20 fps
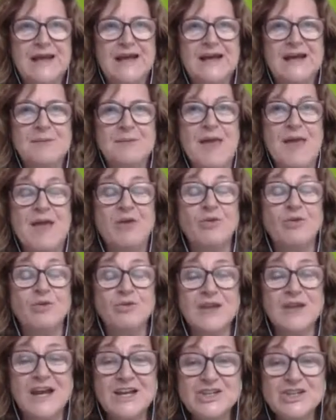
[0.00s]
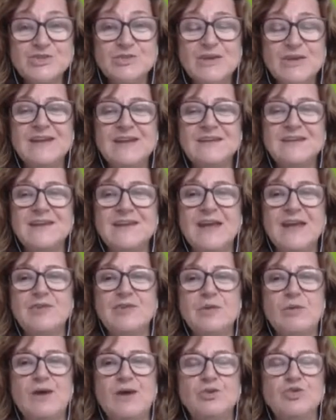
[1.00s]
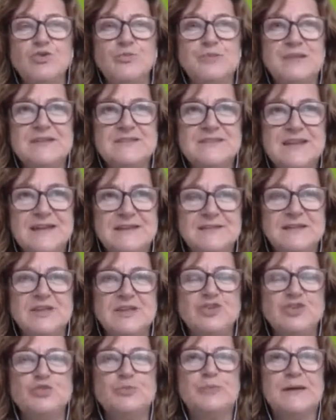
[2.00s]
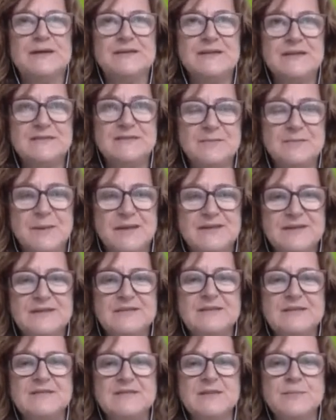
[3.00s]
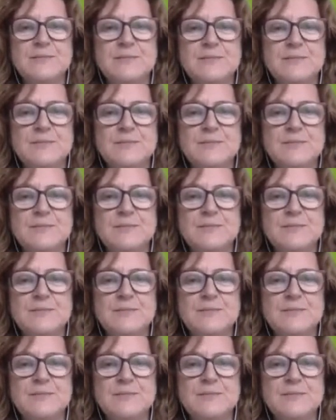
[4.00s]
I congratulate everyone who presented, who participated in the project.